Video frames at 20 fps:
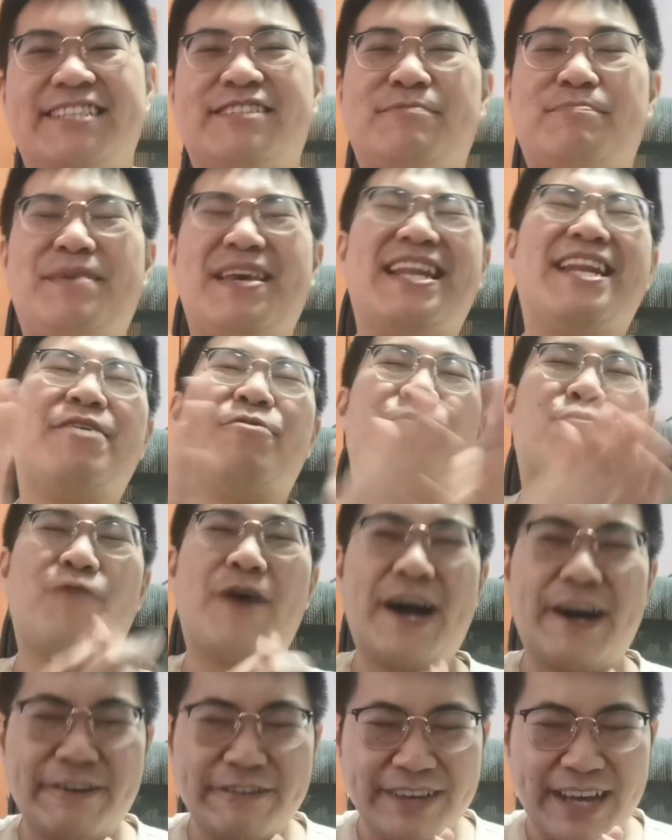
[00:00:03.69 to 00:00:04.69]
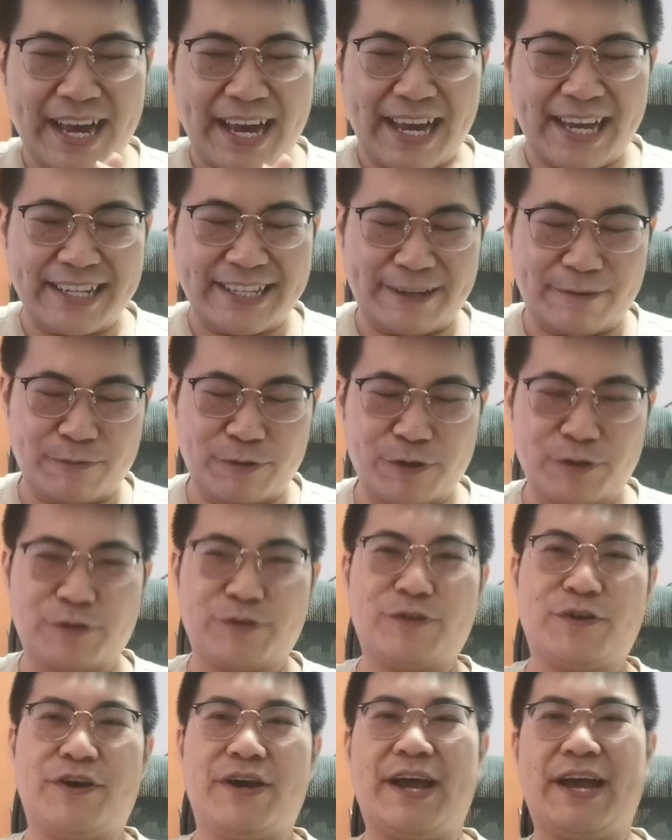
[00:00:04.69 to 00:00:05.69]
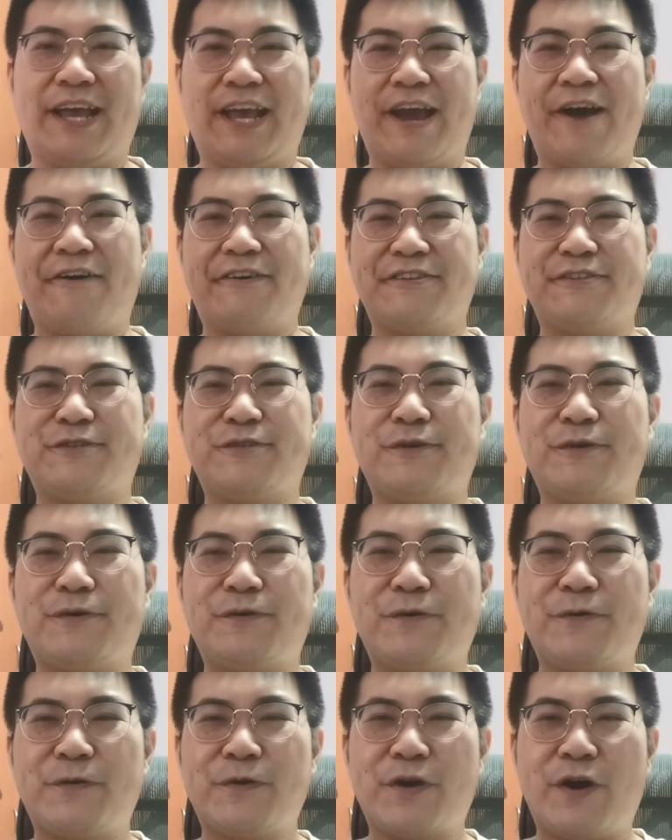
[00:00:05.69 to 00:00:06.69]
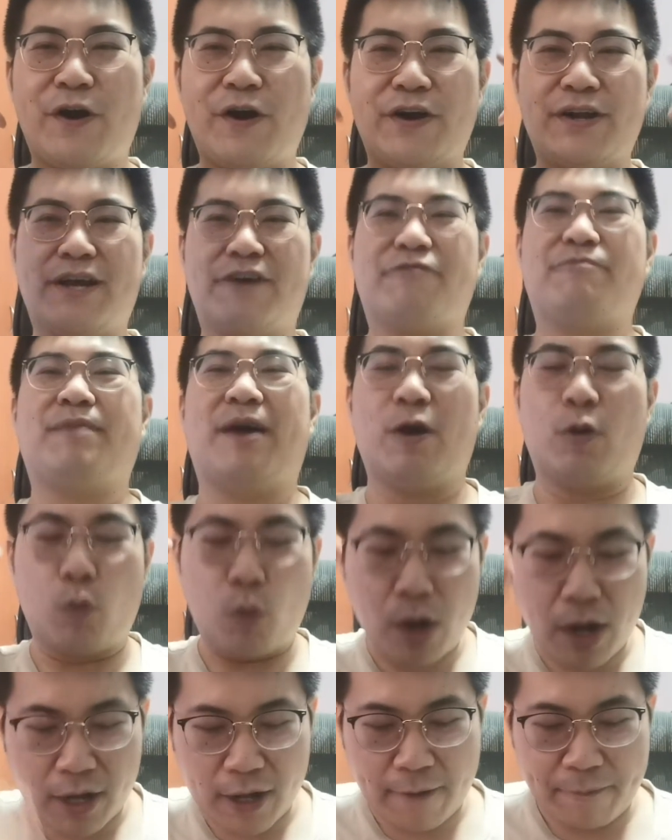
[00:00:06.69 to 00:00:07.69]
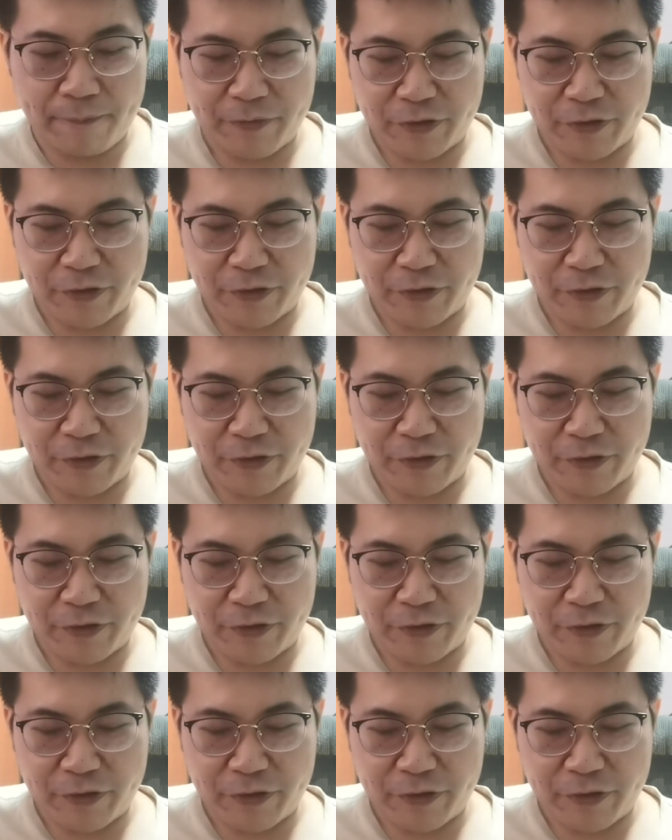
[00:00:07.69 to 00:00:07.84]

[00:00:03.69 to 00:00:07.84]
It's been a while guys. I'm so sorry I got so caught up with my work.